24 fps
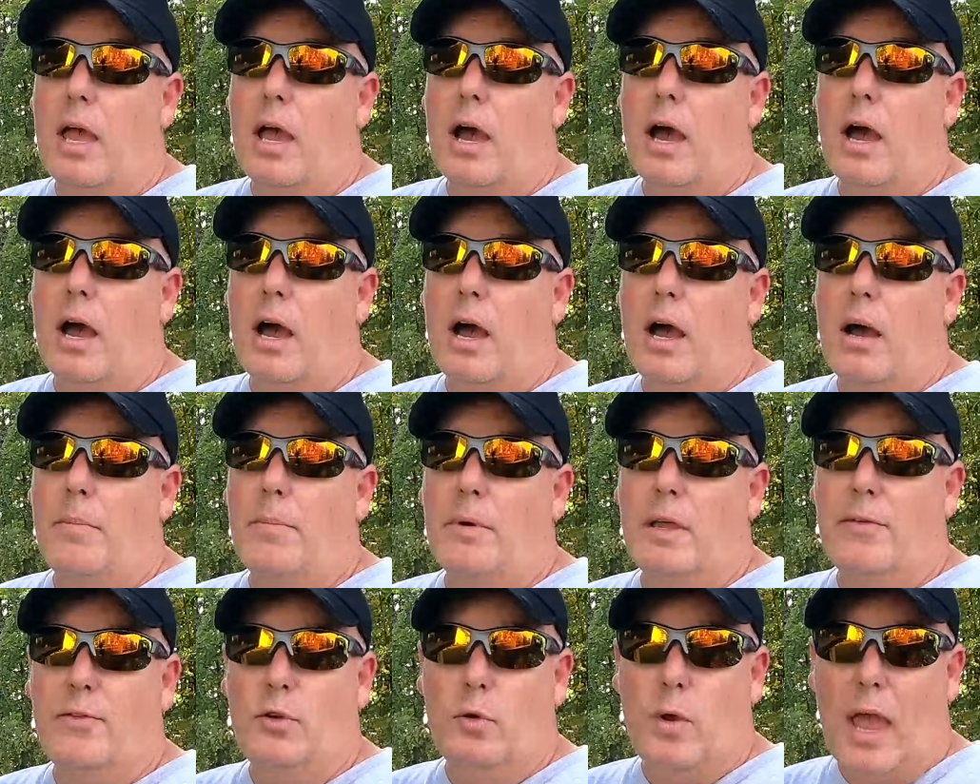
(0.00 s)

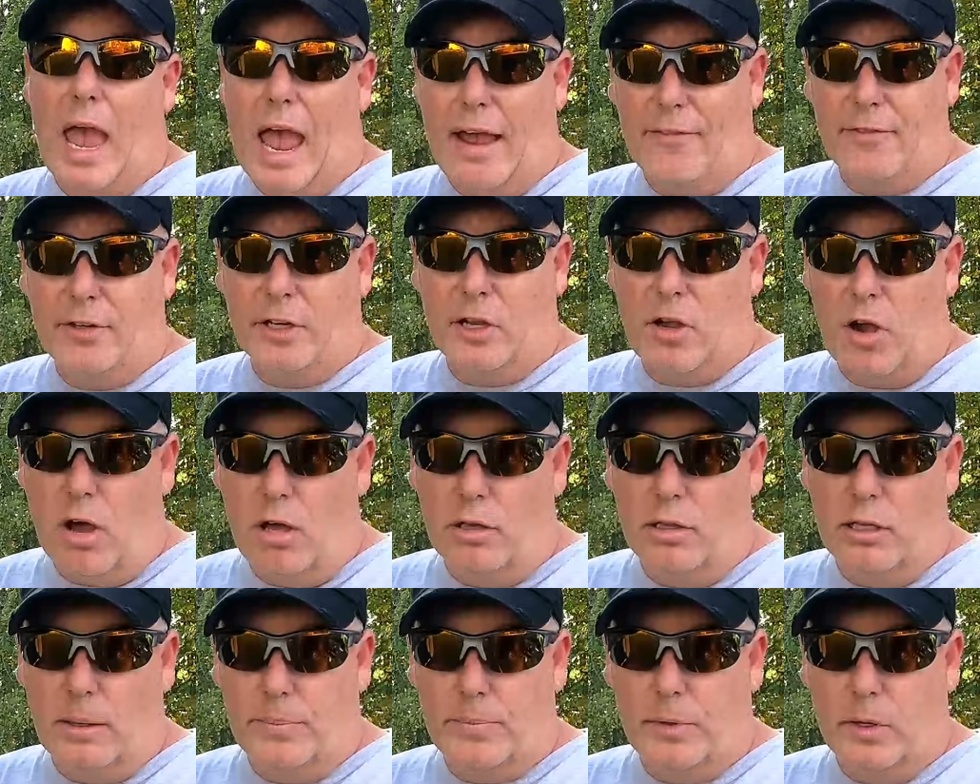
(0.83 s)
If you have to
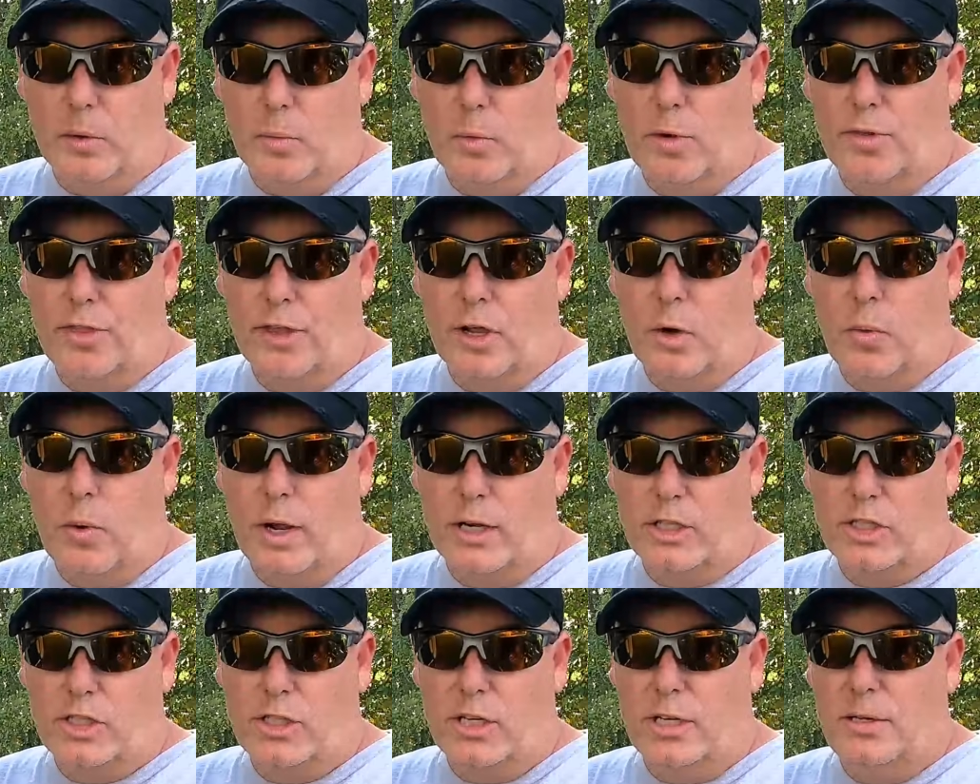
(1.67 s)
call Lippert with a
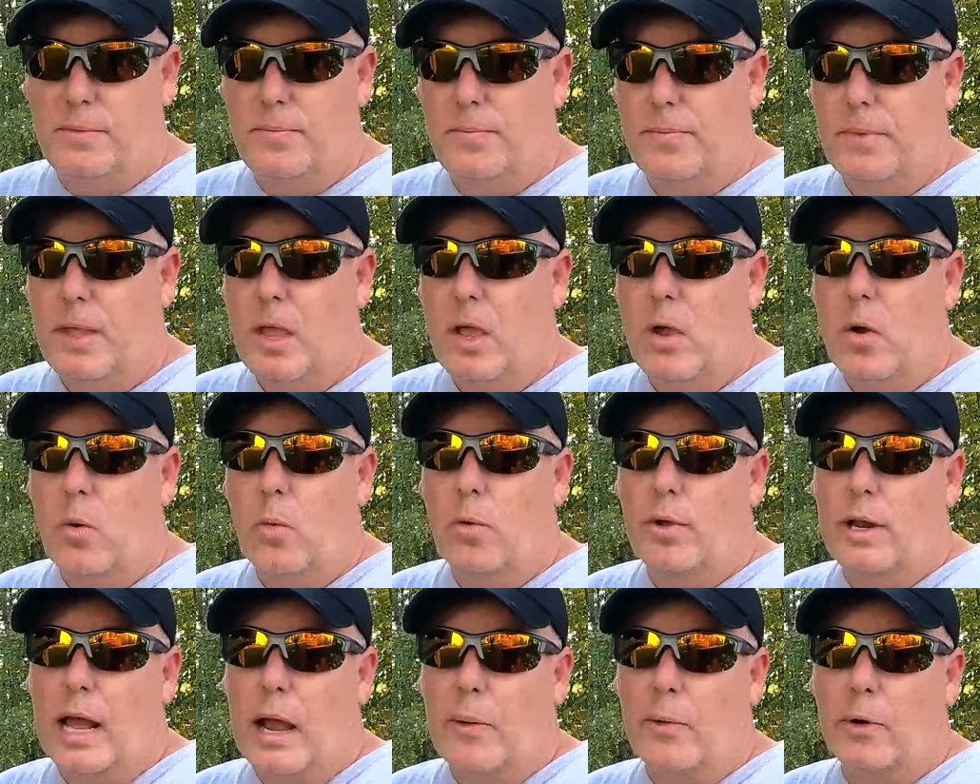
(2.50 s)
question,
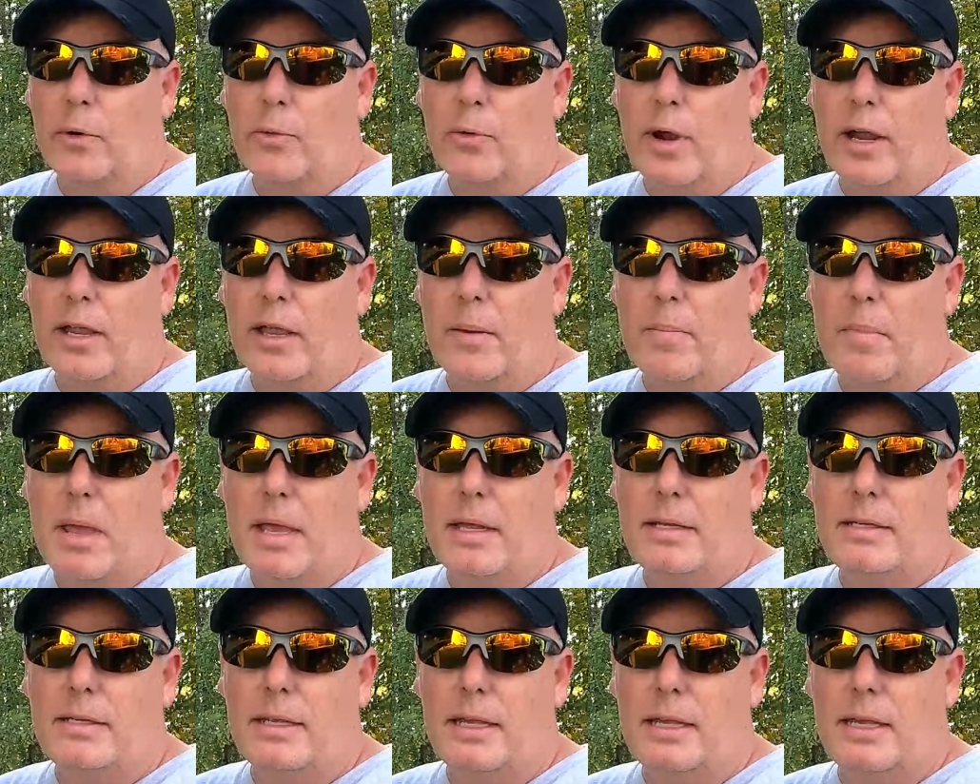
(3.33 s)
what I would
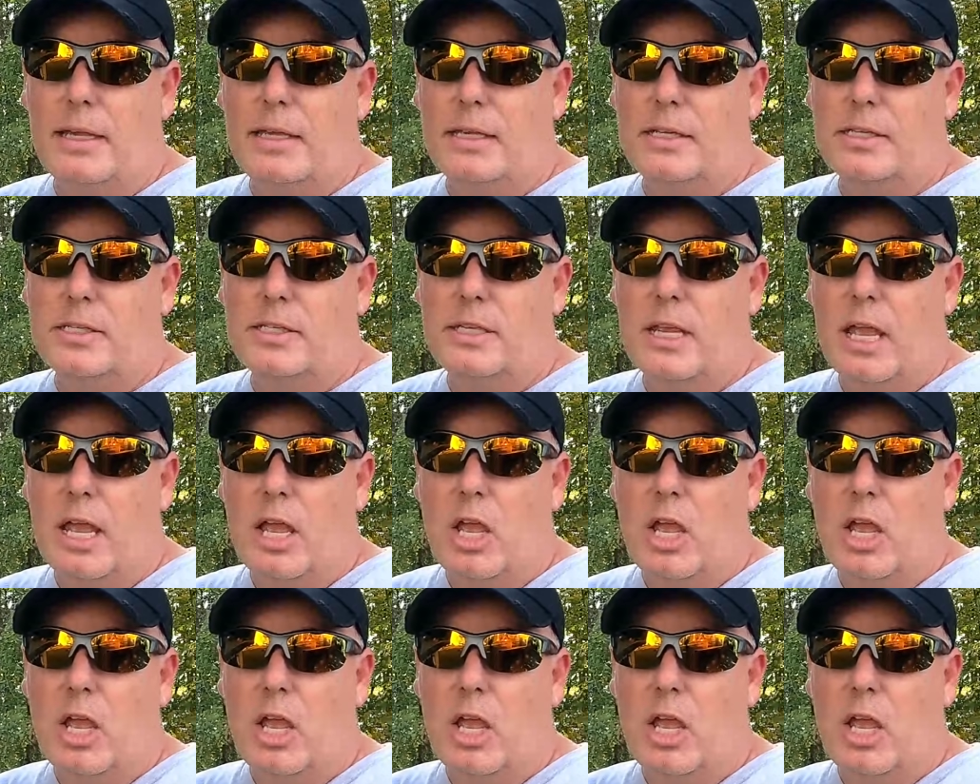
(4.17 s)
recommend is